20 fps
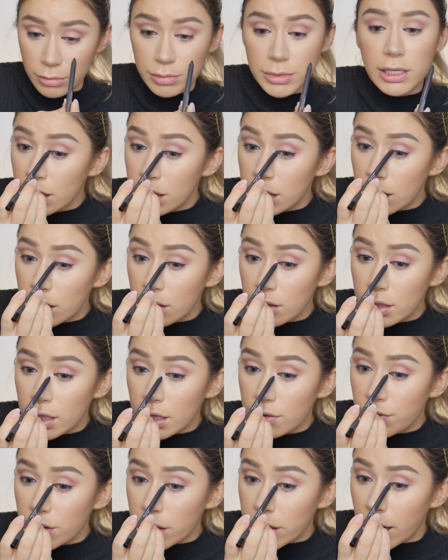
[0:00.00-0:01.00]
Oh, the other
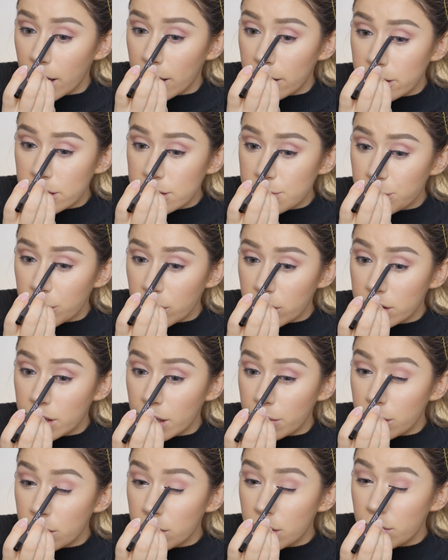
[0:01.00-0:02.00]
day for Kyle's
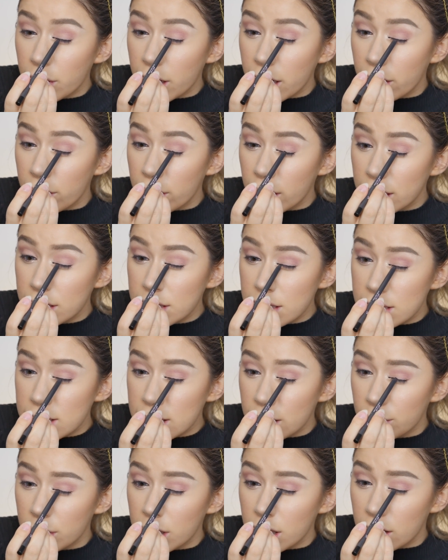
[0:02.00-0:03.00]
birthday when we went out, I
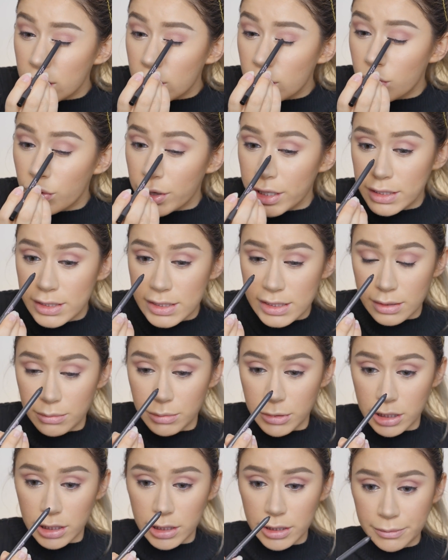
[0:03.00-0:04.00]
did something quite
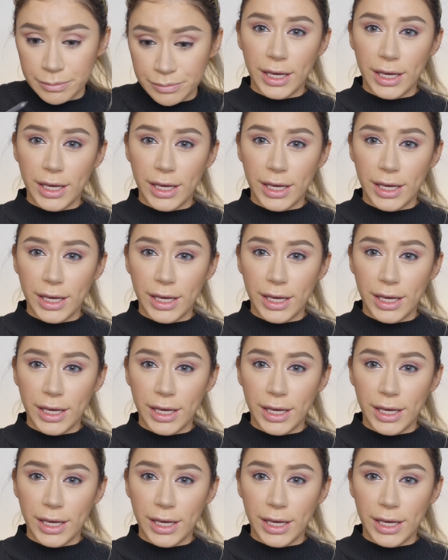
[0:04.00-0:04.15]
similar.